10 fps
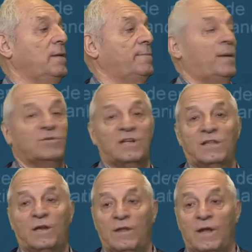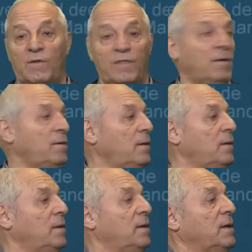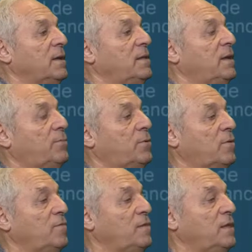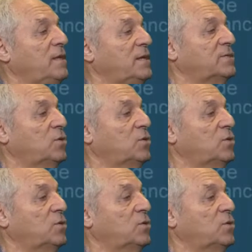first vector, and that's the chosen pivot.